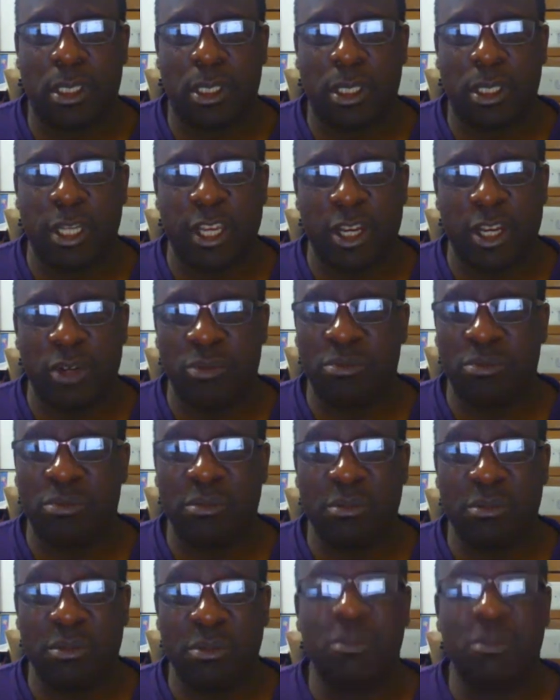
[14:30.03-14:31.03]
Now,
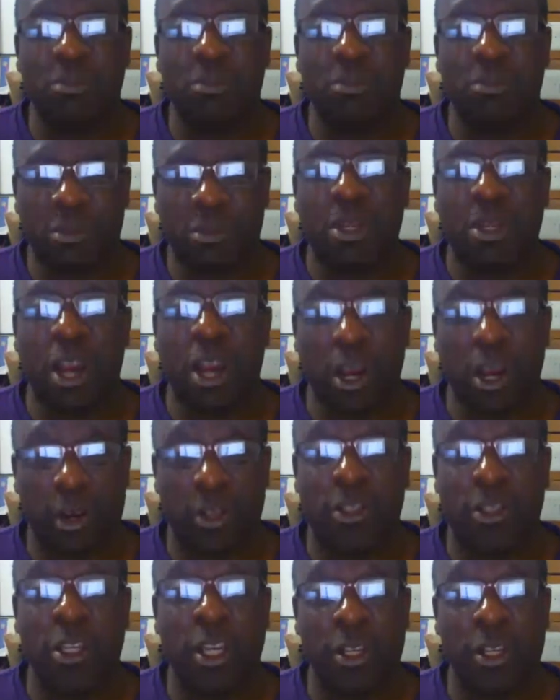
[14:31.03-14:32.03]

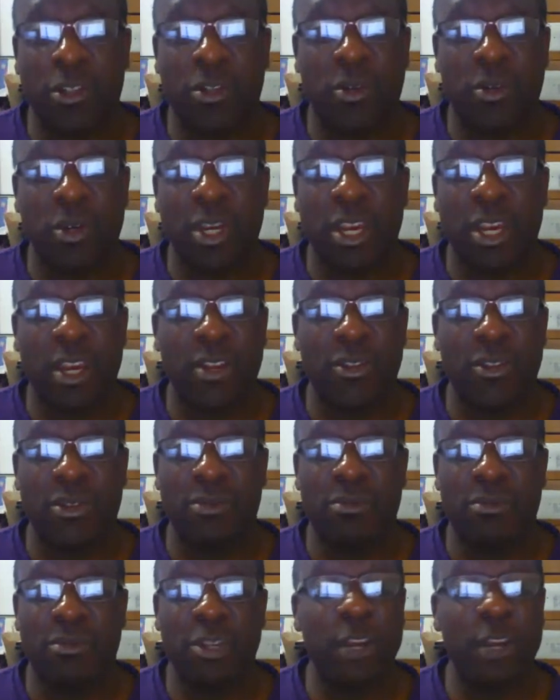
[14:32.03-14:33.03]
architecture has
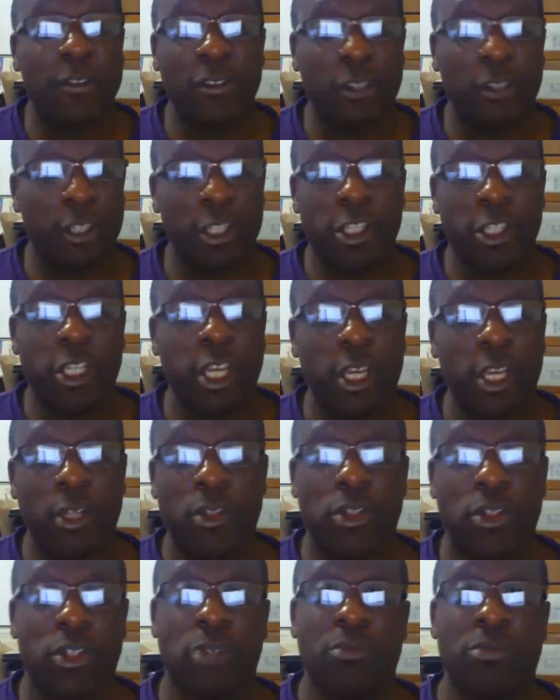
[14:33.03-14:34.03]
definitely
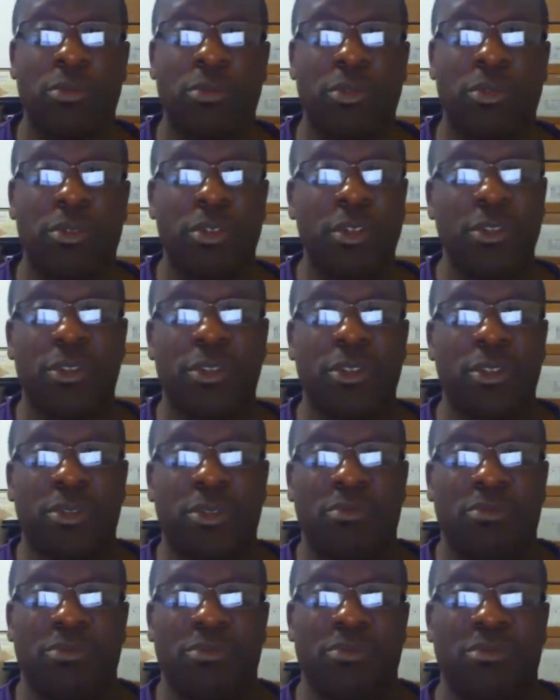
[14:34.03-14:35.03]
changed since
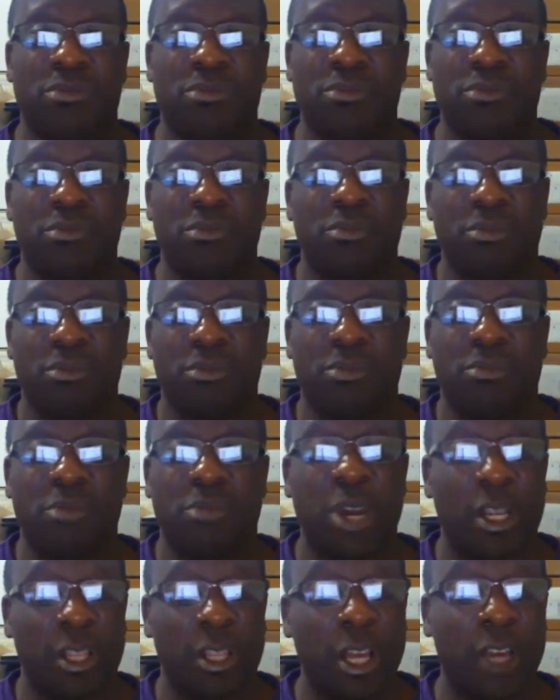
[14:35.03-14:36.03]

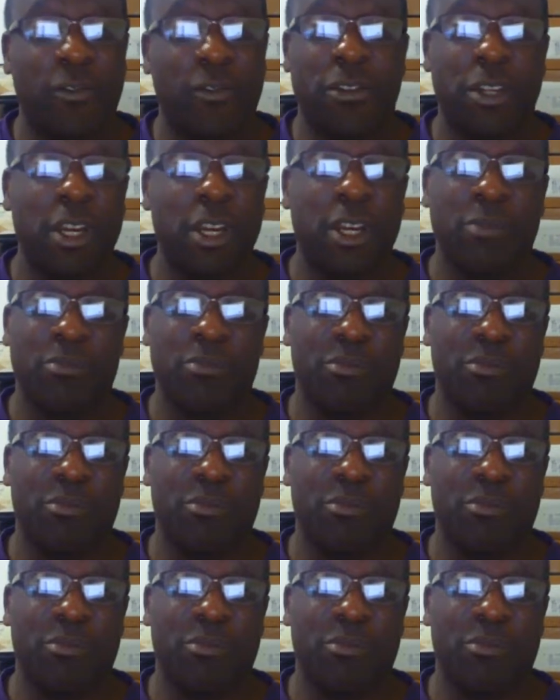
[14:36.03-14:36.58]
my lifetime.